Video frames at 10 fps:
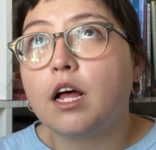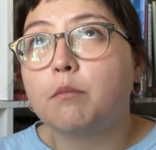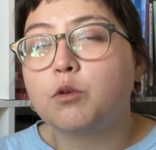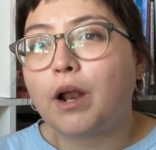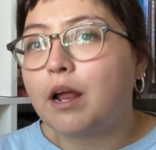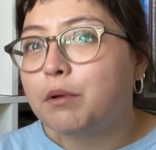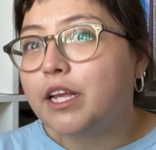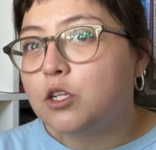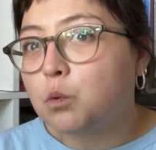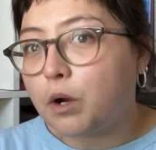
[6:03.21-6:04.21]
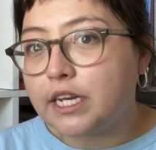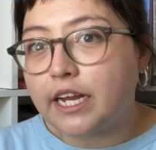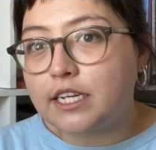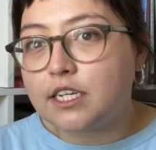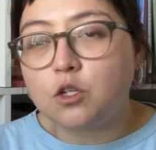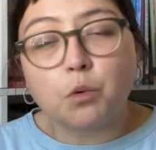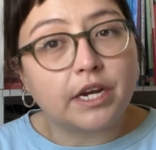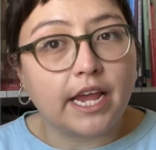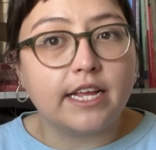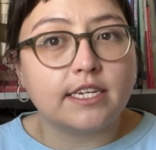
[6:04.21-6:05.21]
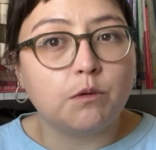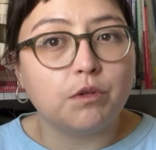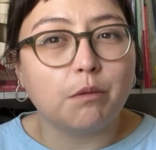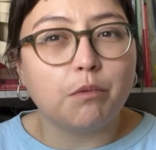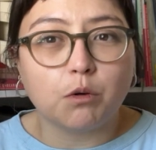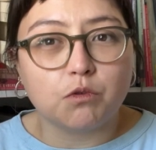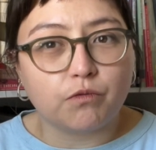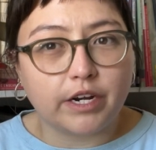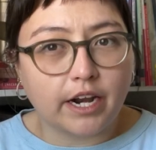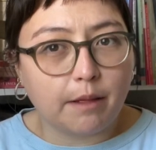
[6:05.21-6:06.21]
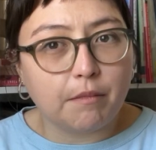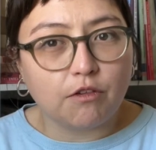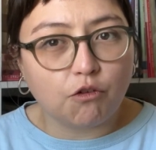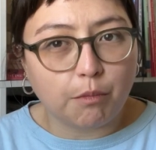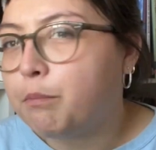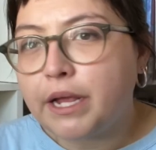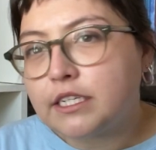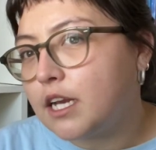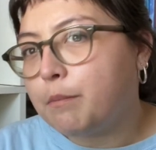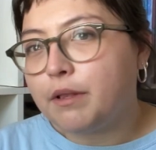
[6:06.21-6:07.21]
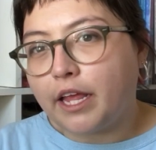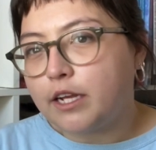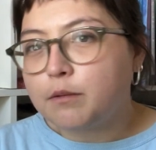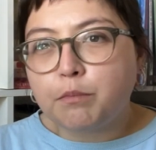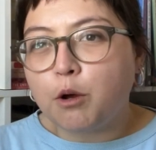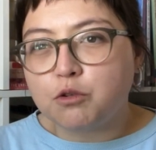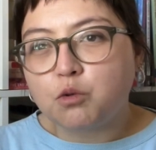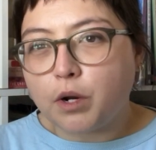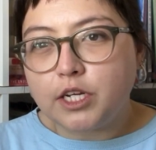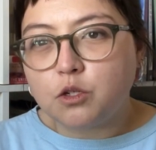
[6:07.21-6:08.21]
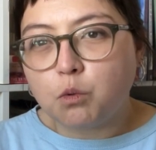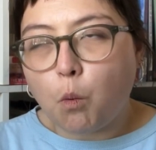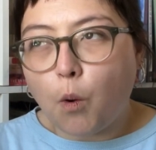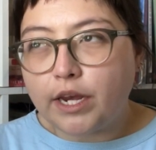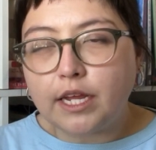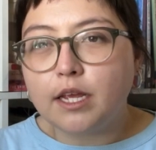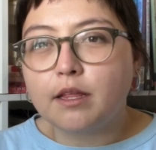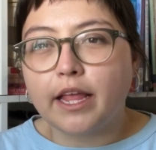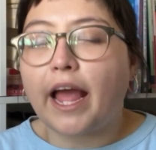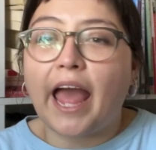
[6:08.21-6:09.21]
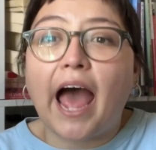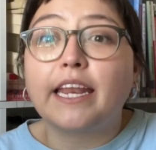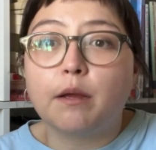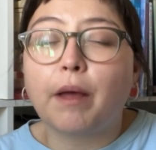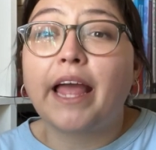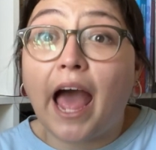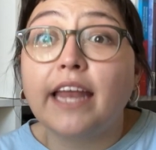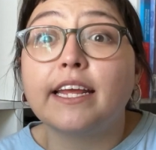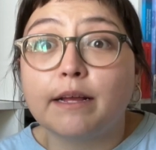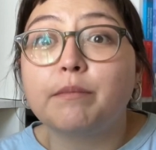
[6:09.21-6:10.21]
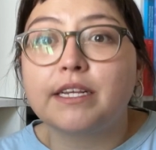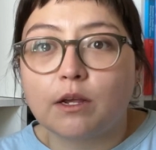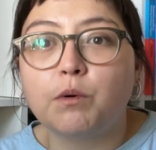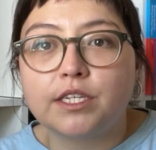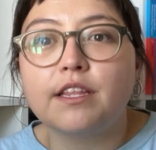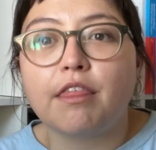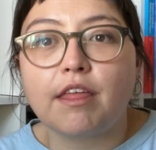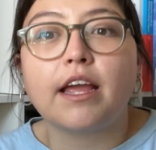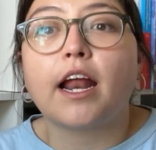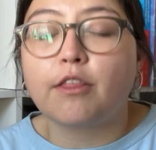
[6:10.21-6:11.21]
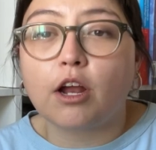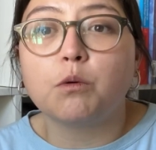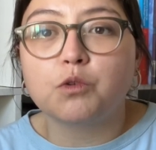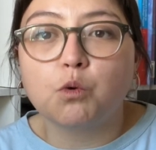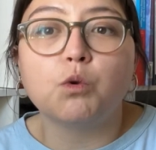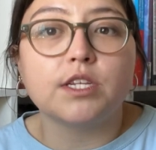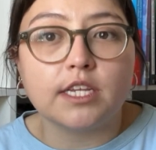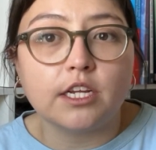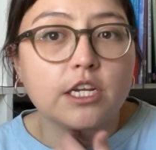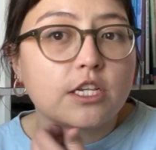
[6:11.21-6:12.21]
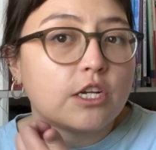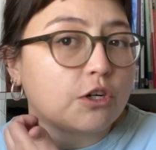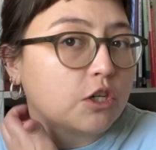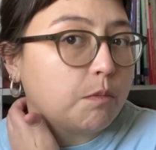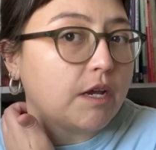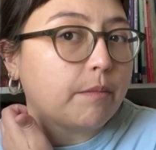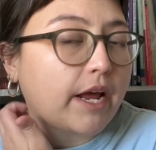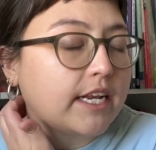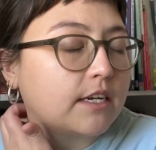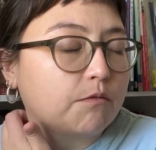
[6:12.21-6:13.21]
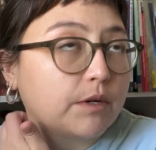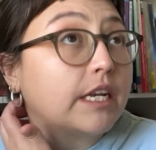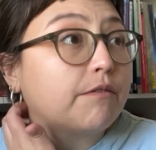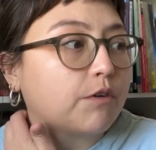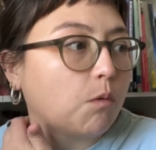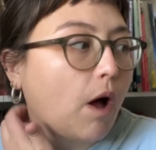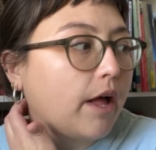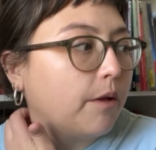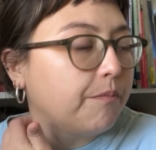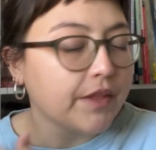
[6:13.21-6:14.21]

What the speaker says: So it had to be like 2019, 2018 when the book was written, I'm assuming. Picked it up in like post 2020. Like I had it because I went to the thing and I thought it was cool to see her speak, but I didn't read it for a while.